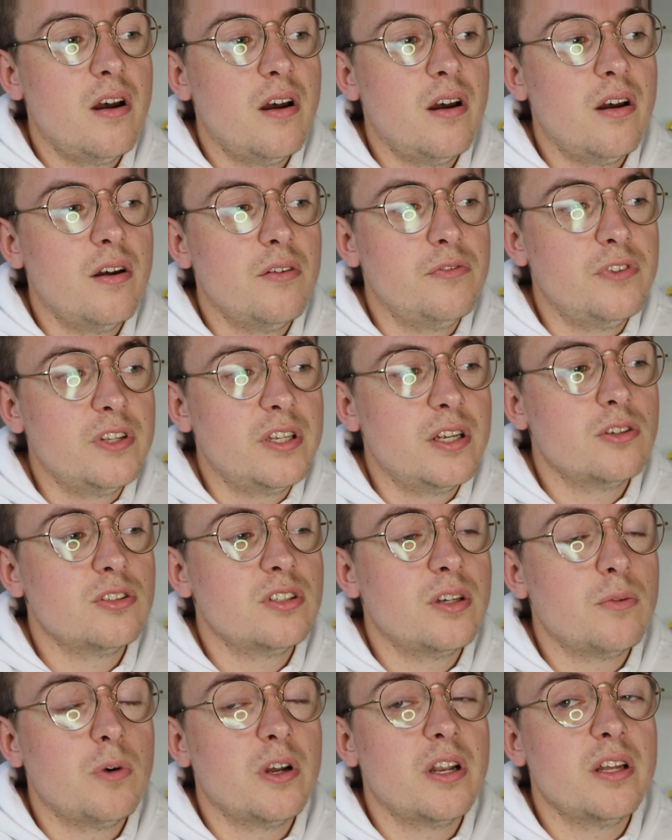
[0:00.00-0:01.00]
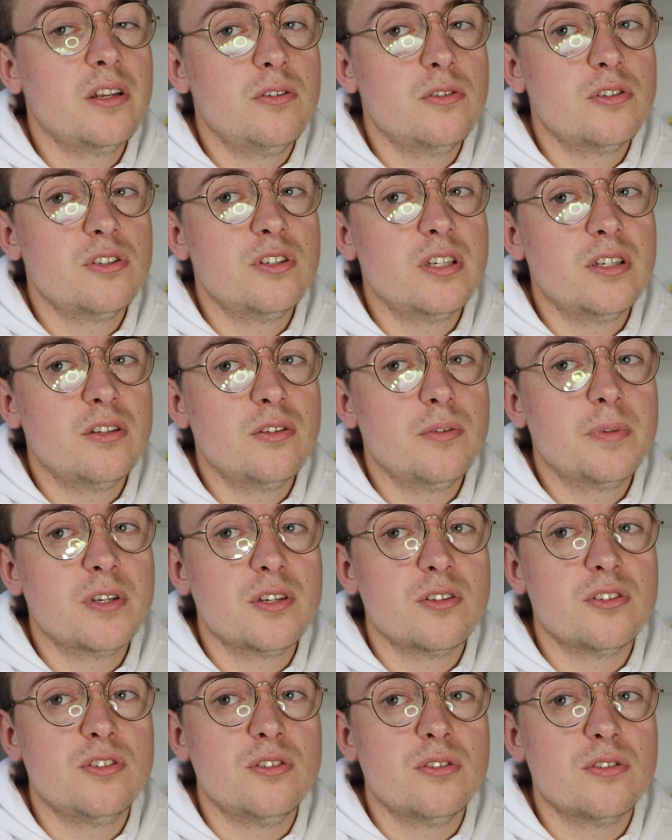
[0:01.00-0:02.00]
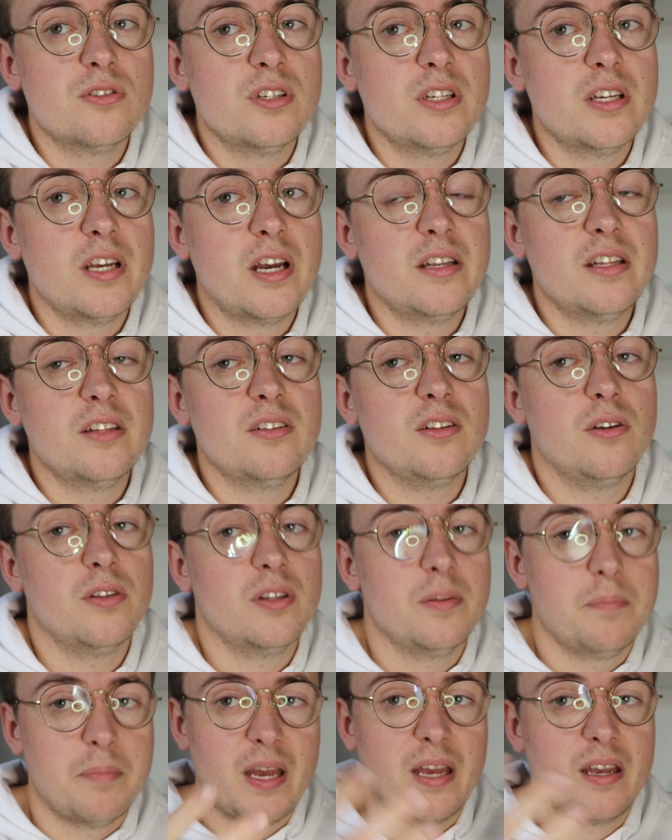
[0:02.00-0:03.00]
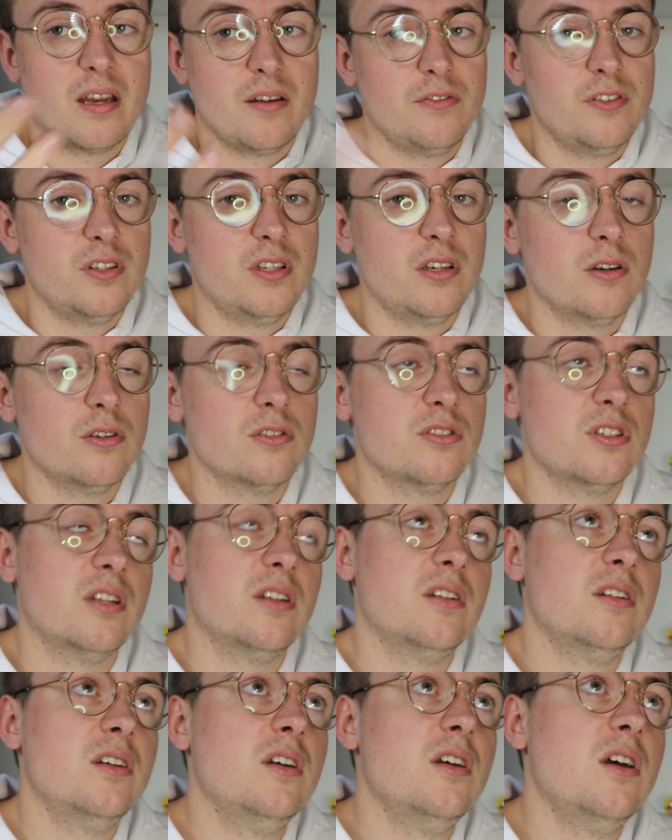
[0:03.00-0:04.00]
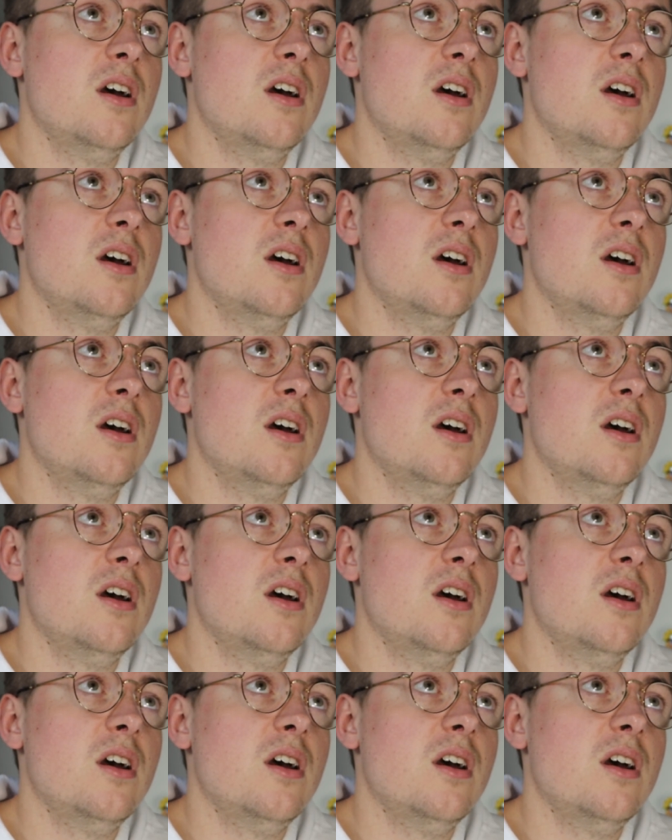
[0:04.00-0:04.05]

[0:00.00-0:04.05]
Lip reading: videos than what I usually do, because usually I did all the manga videos and